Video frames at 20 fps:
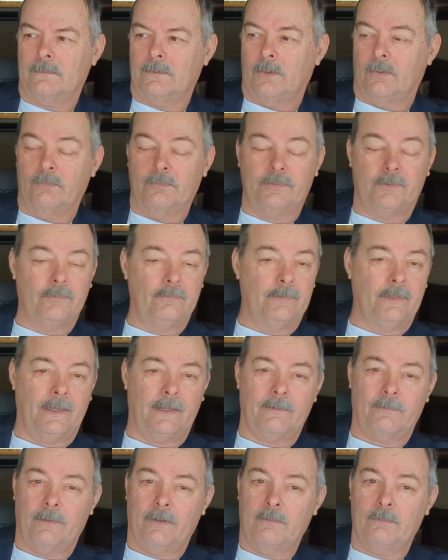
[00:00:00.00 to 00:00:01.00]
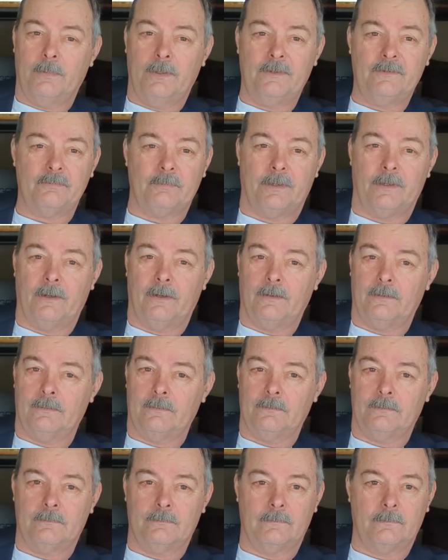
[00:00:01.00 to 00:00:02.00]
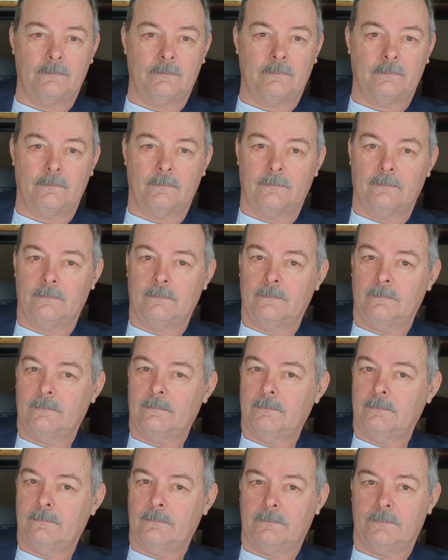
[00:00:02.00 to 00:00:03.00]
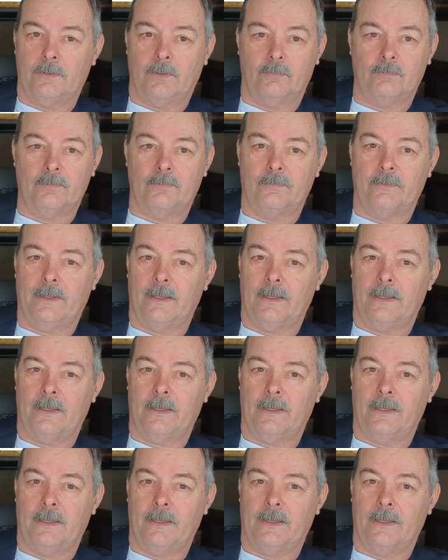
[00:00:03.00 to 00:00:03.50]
Don't do that around me, sweetheart. Don't do